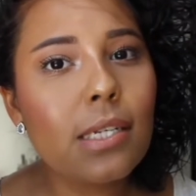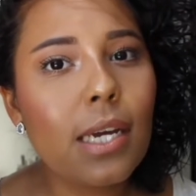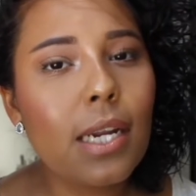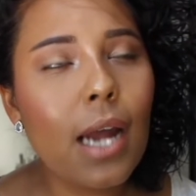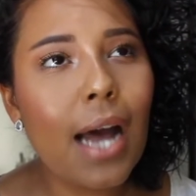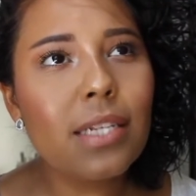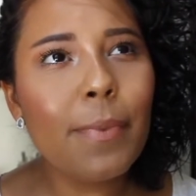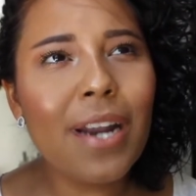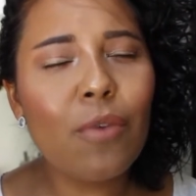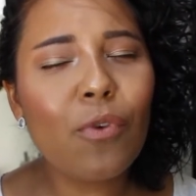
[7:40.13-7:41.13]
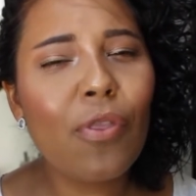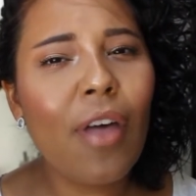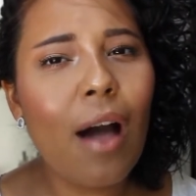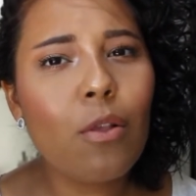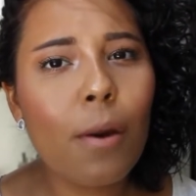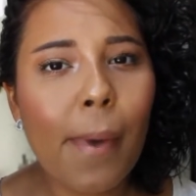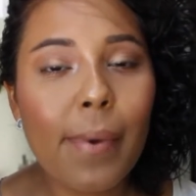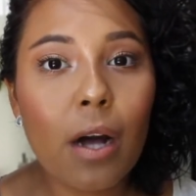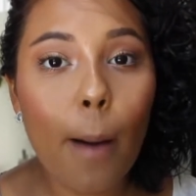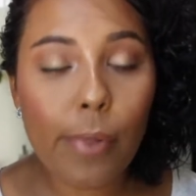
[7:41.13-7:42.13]
It hasn't been out for that long,
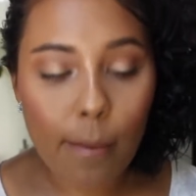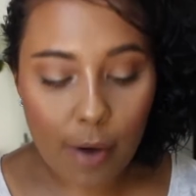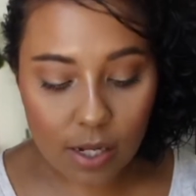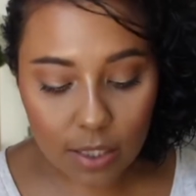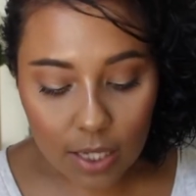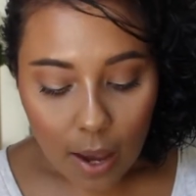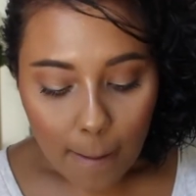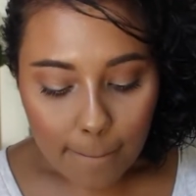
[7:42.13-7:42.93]
maybe a couple of months,